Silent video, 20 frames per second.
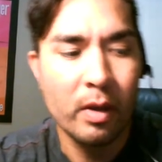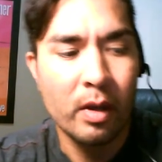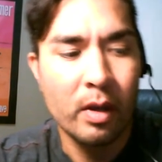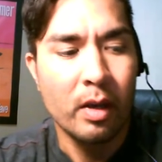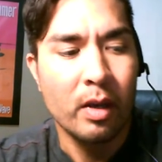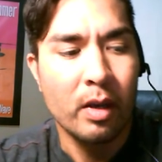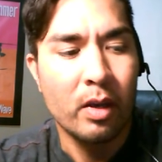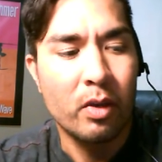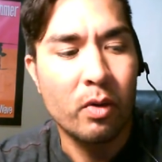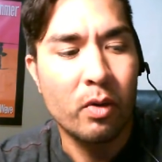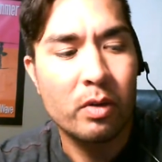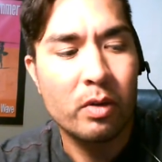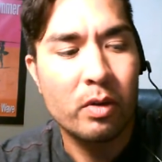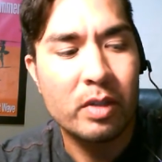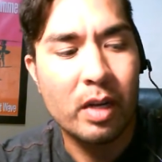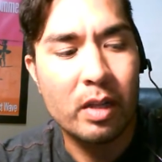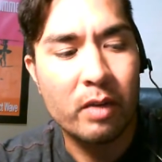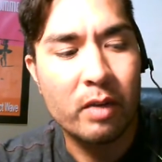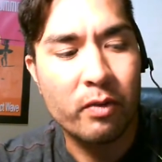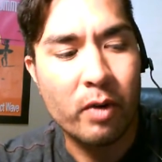you always got to
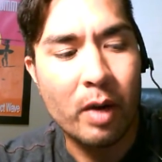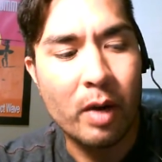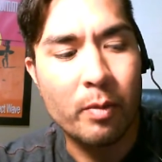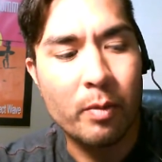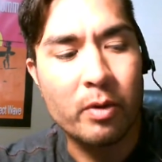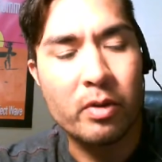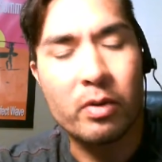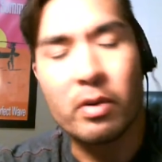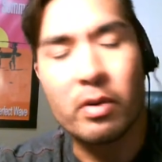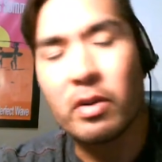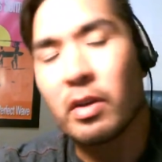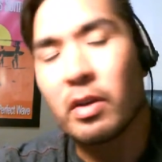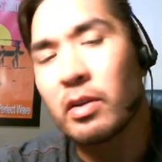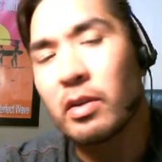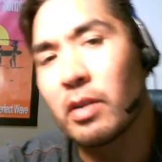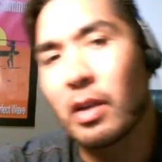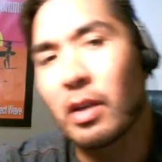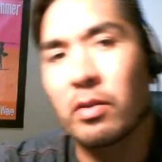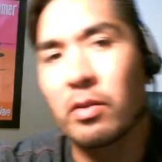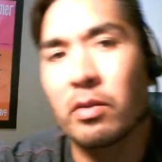look for opportunities, and
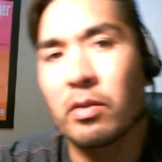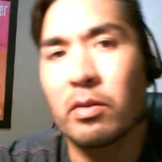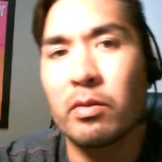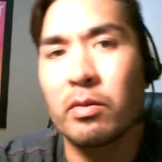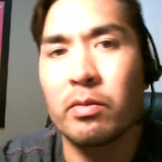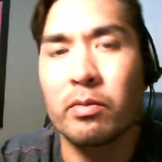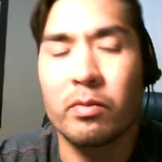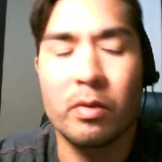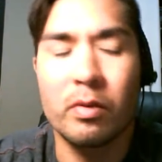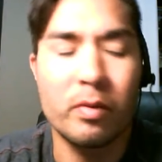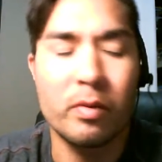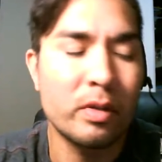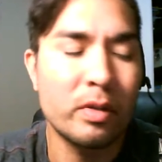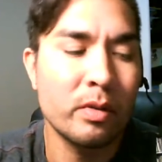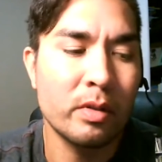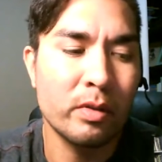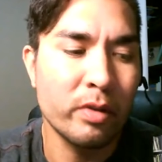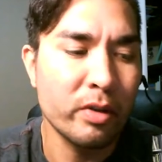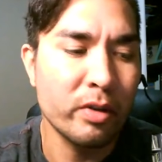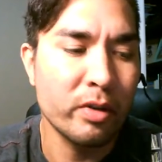that's what we do at the
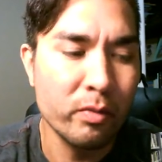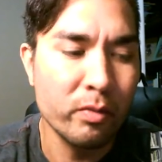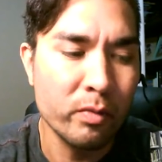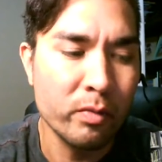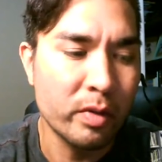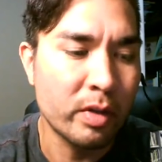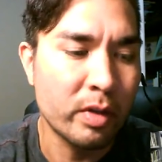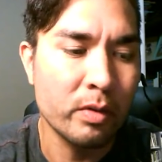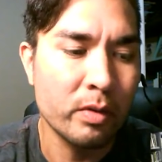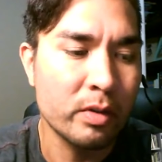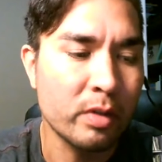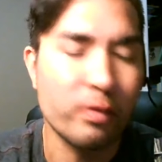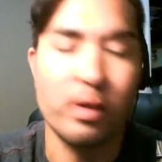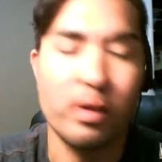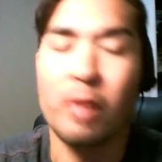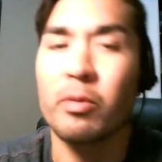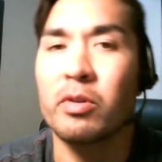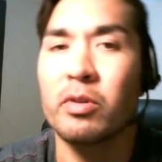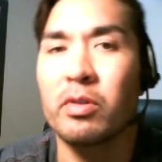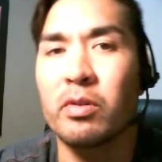Green Room. We always look for
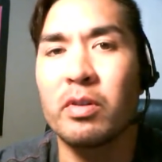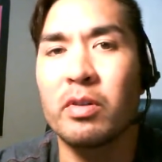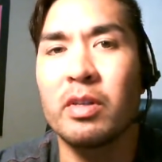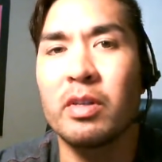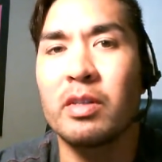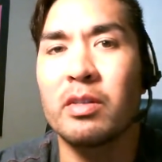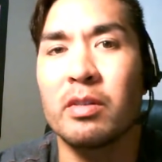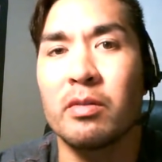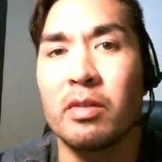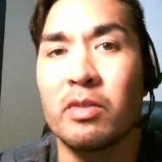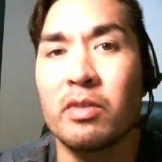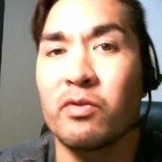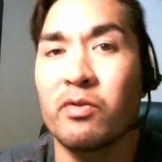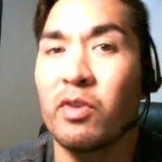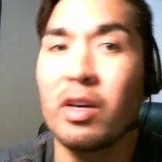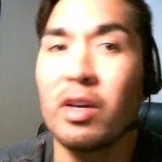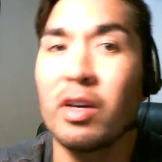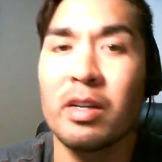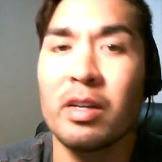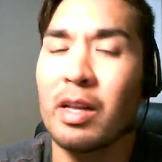opportunities, and it's
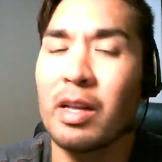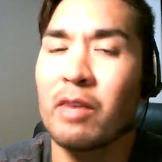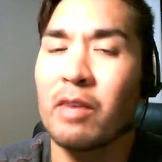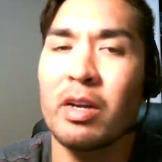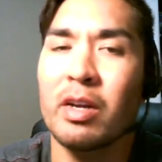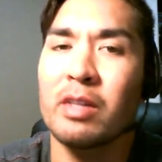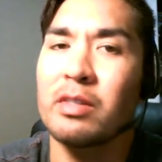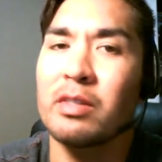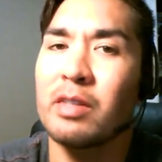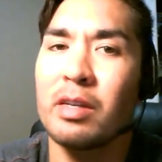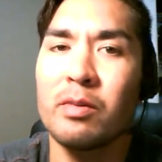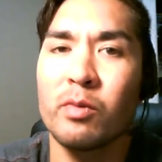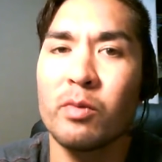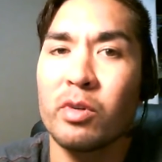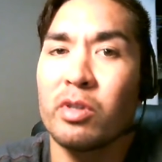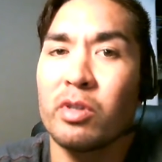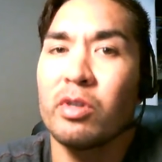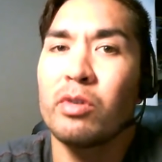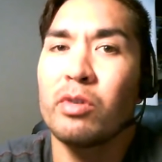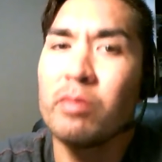fun. And like Raiken said, we're
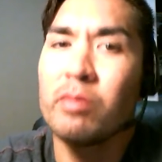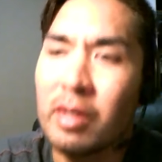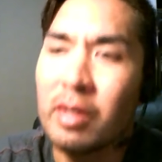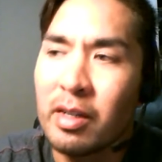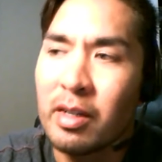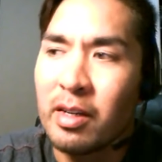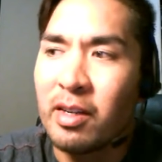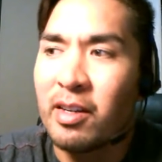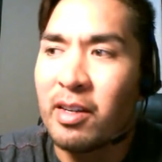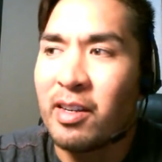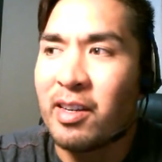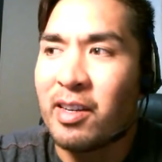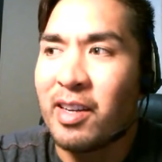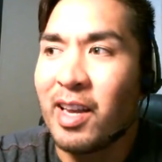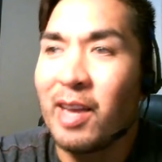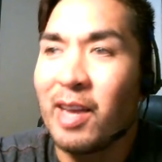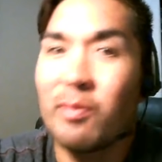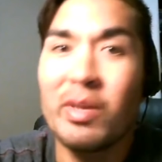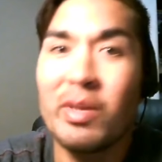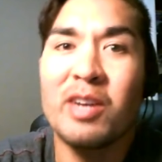new, and
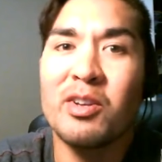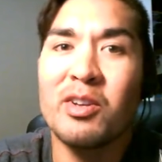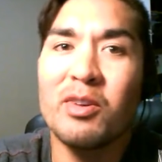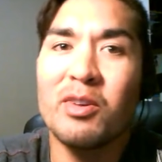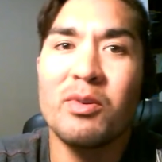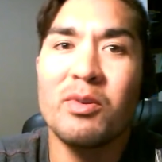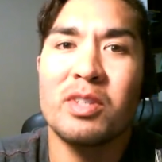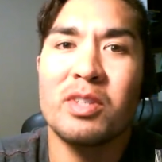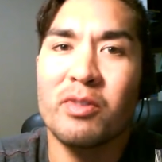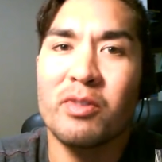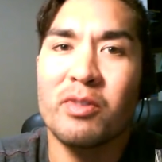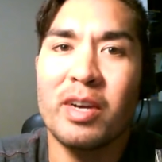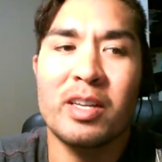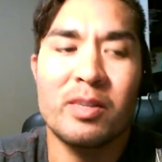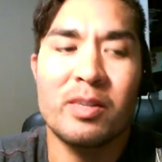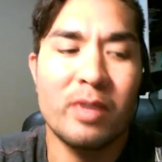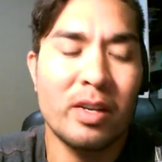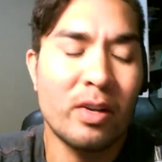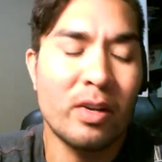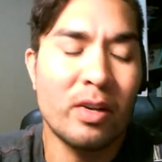being new is a great, ex
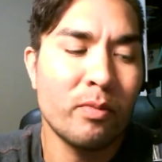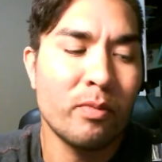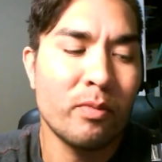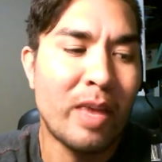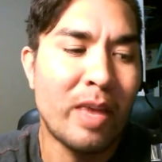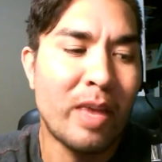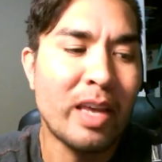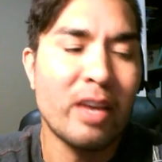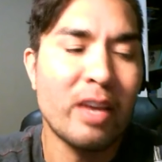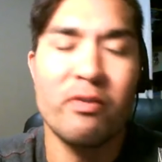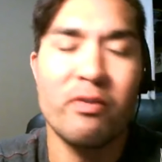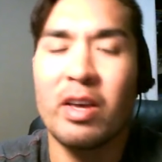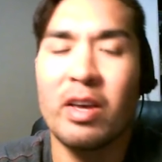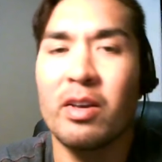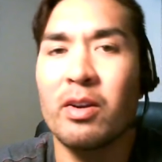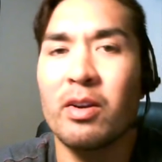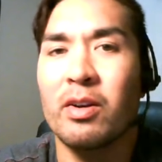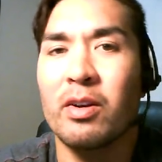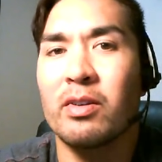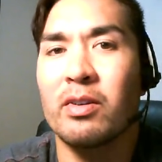you know, making
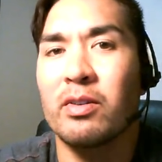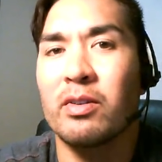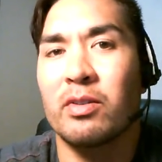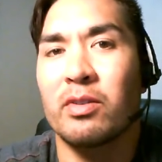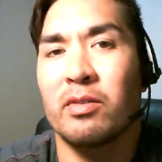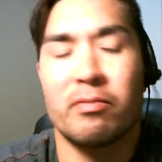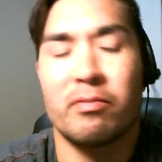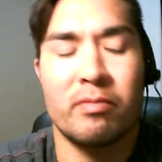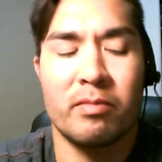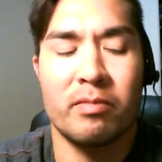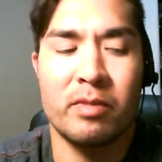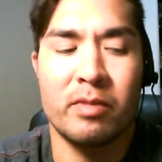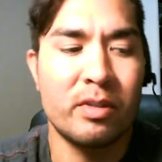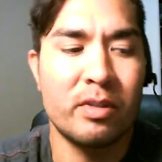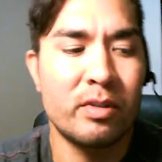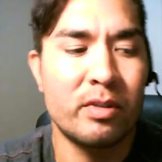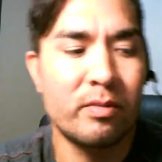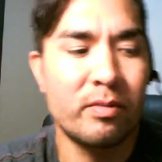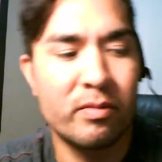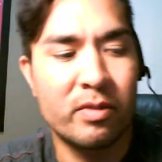failures and
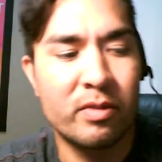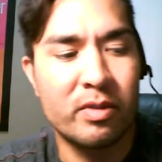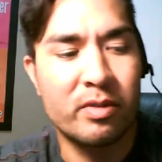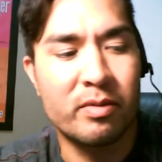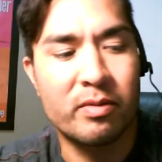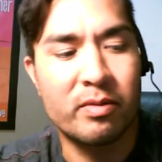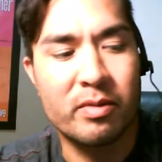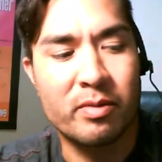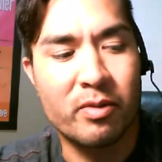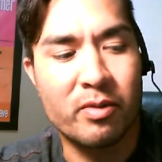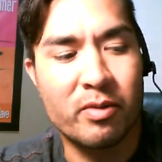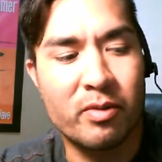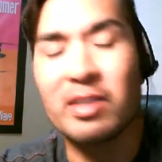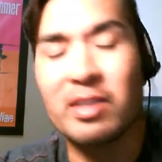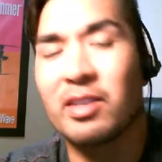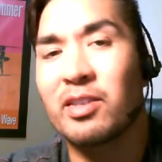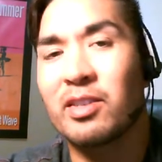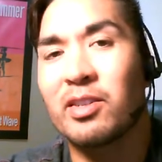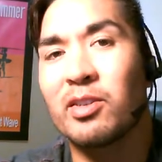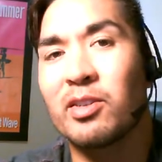crazy
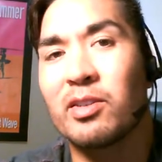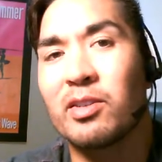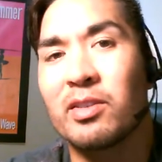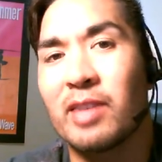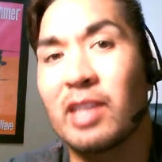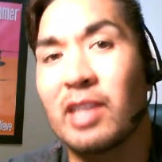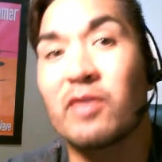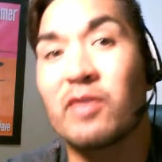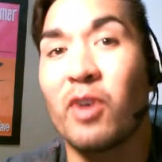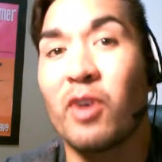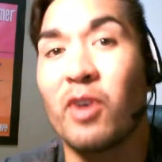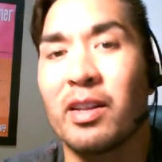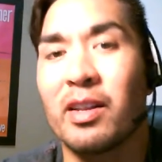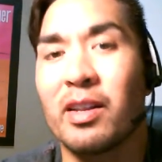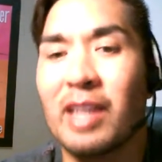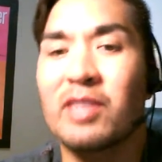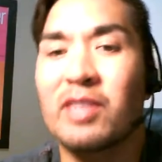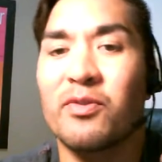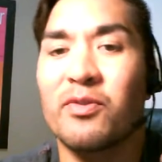decisions. That's fun. That's fun